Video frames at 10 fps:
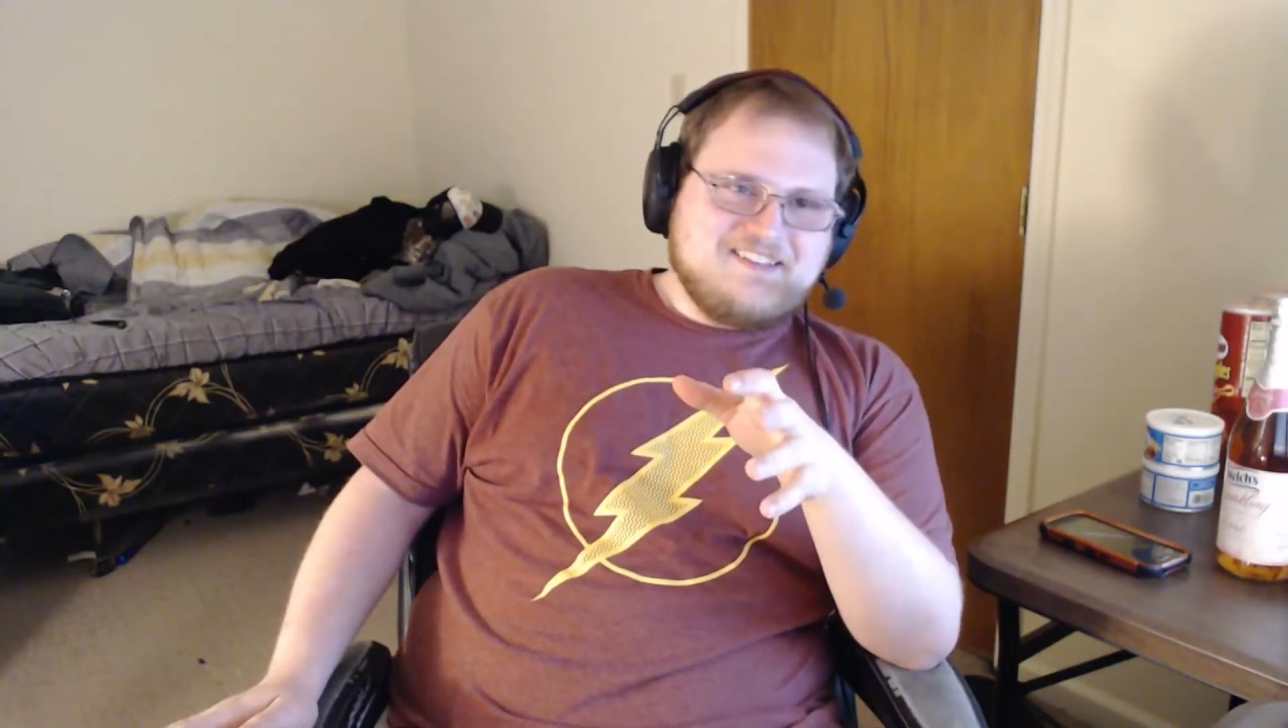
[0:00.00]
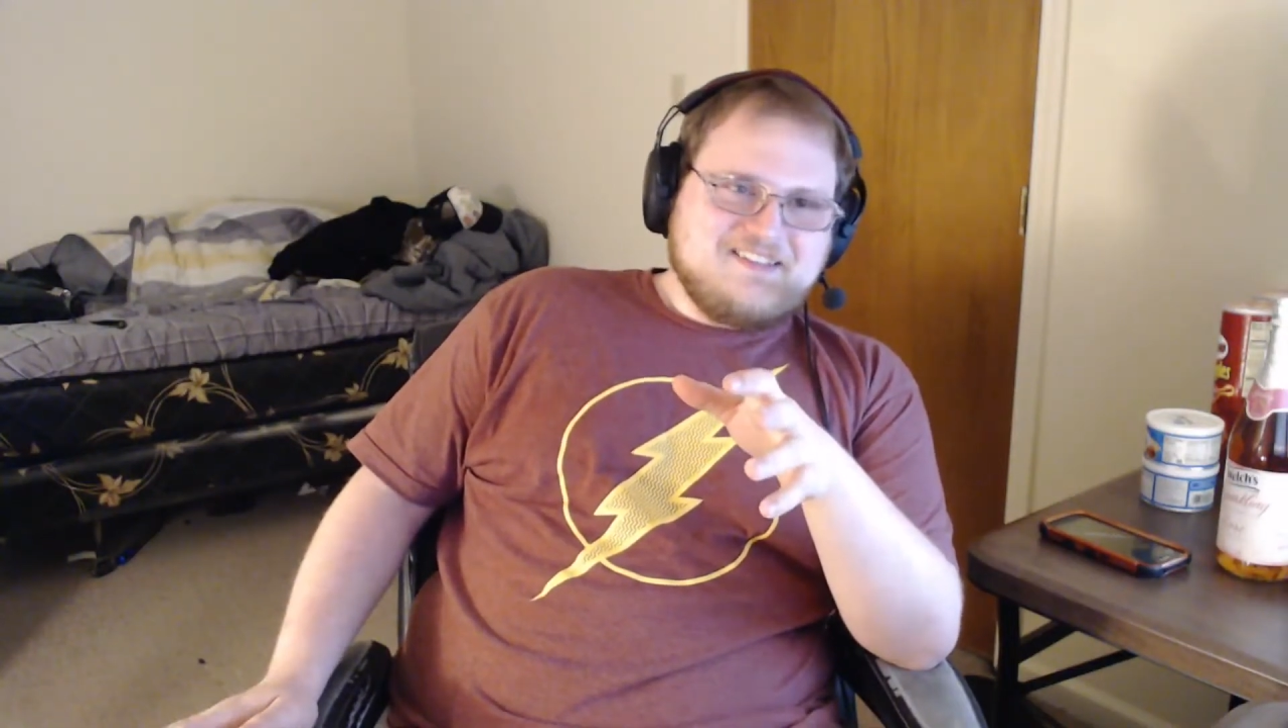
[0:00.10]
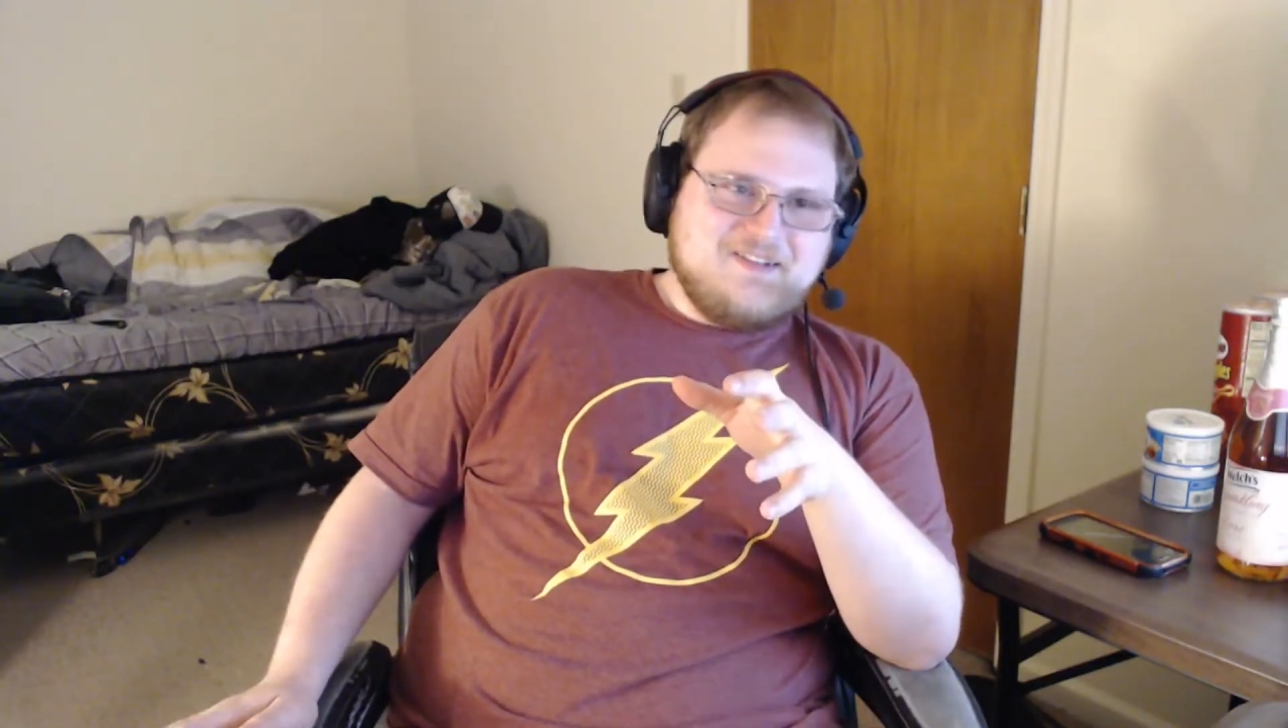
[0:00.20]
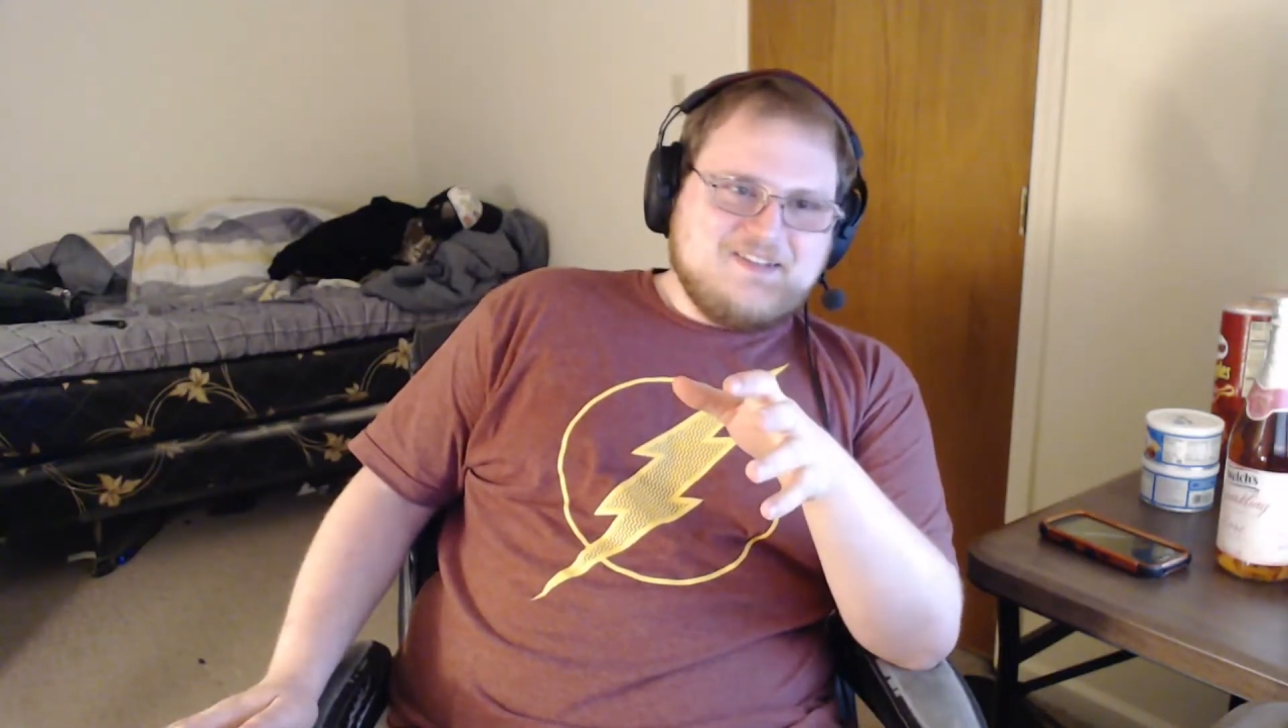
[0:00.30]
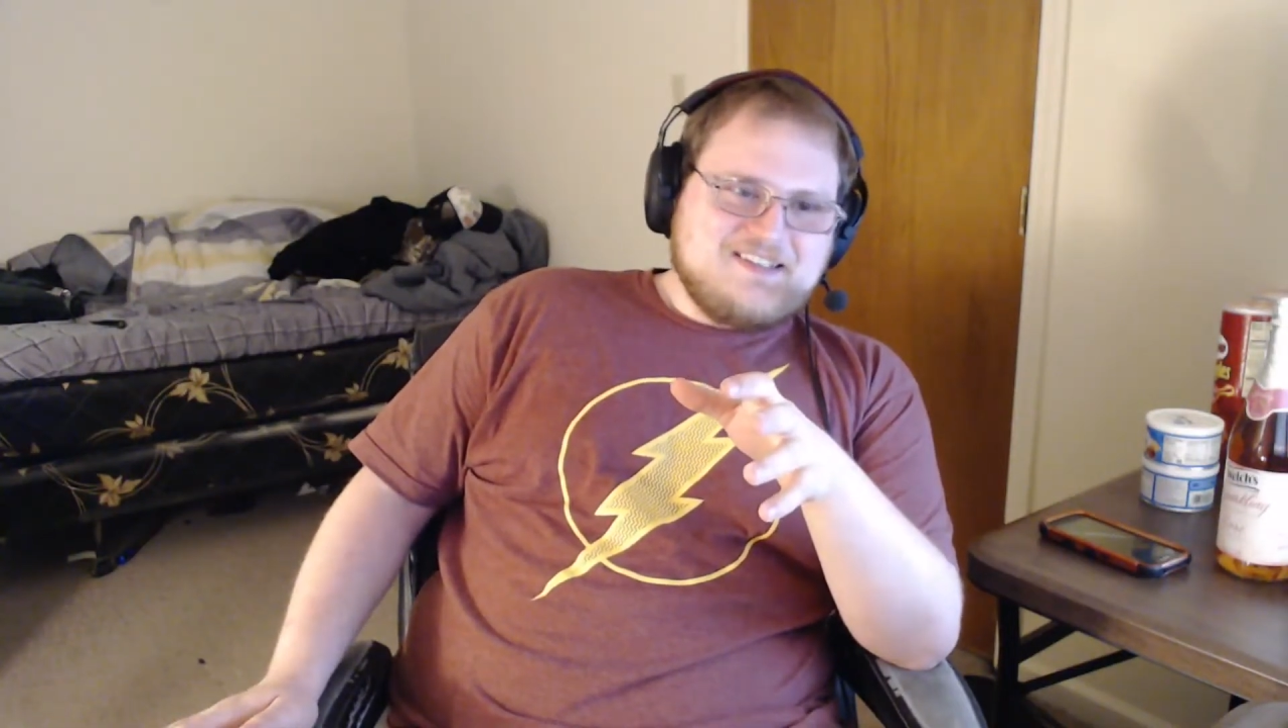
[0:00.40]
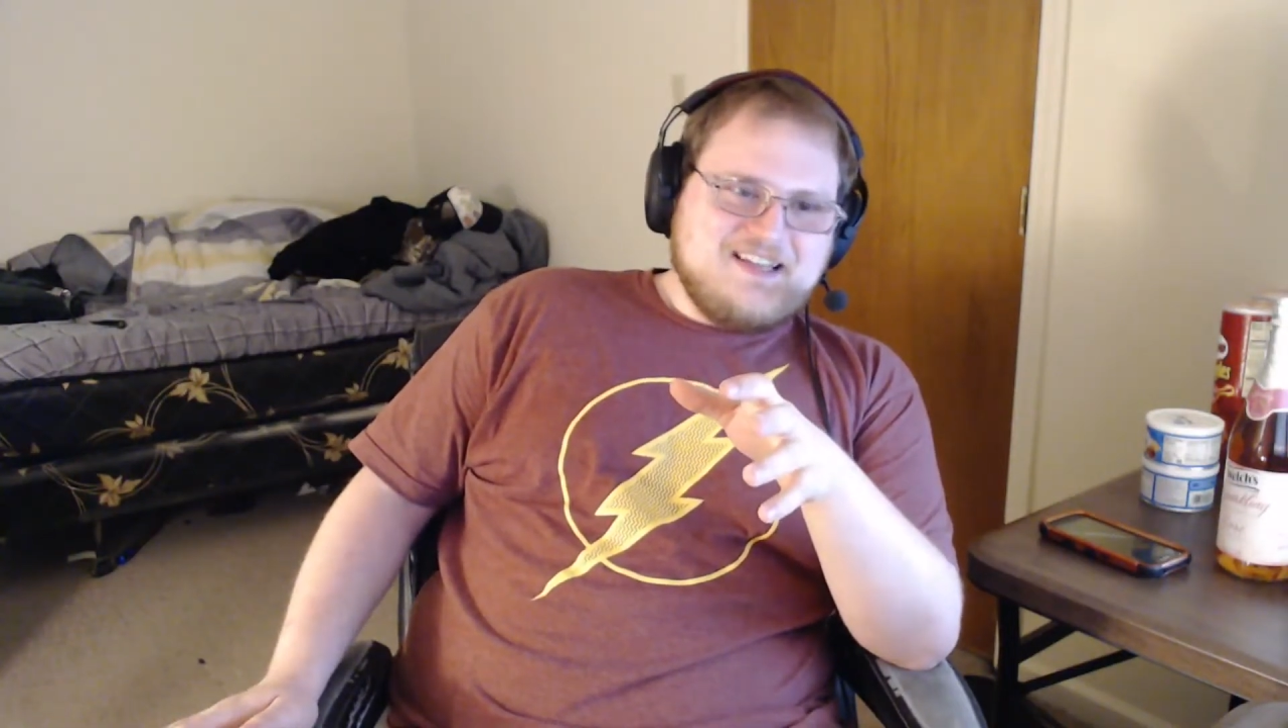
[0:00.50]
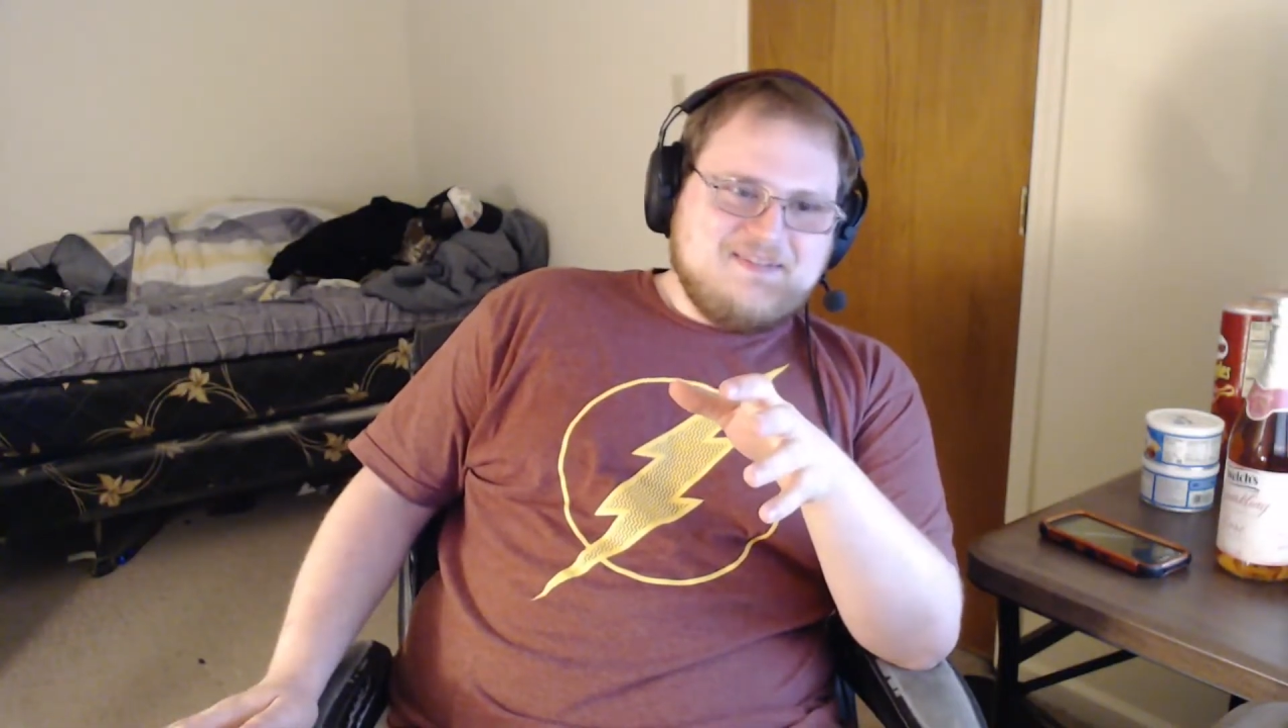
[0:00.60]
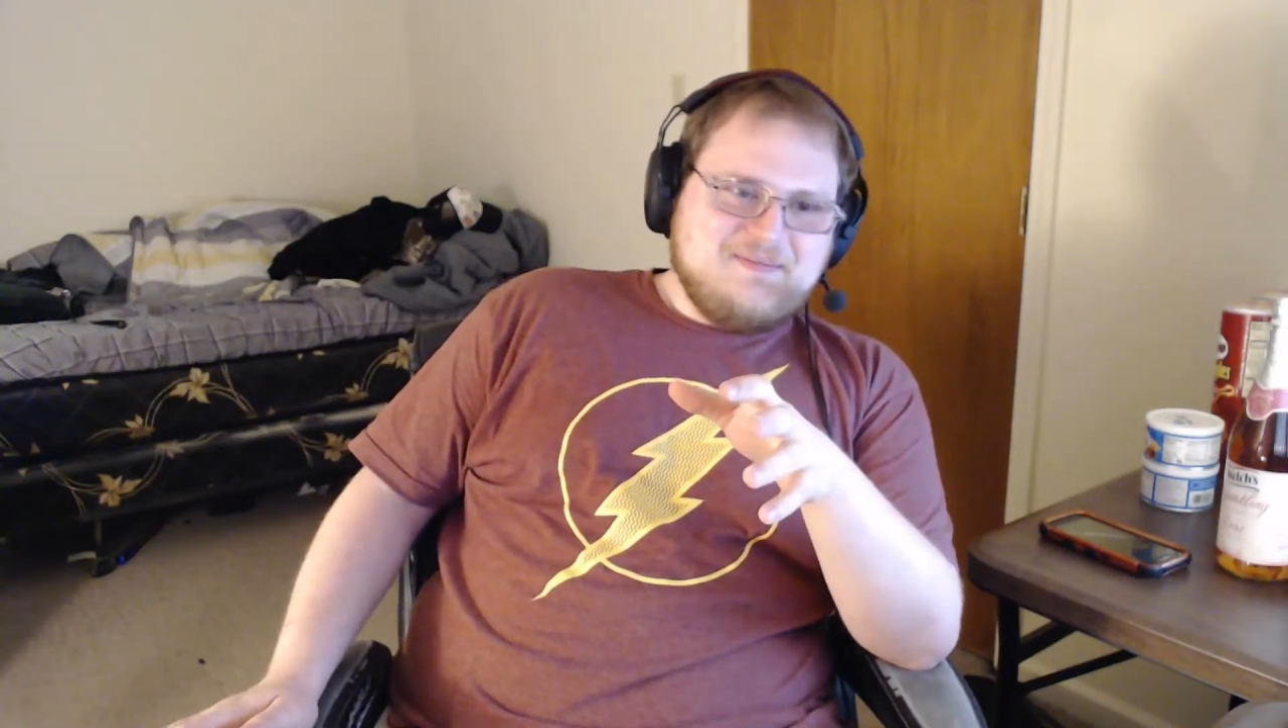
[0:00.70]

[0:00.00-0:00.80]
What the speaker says: course,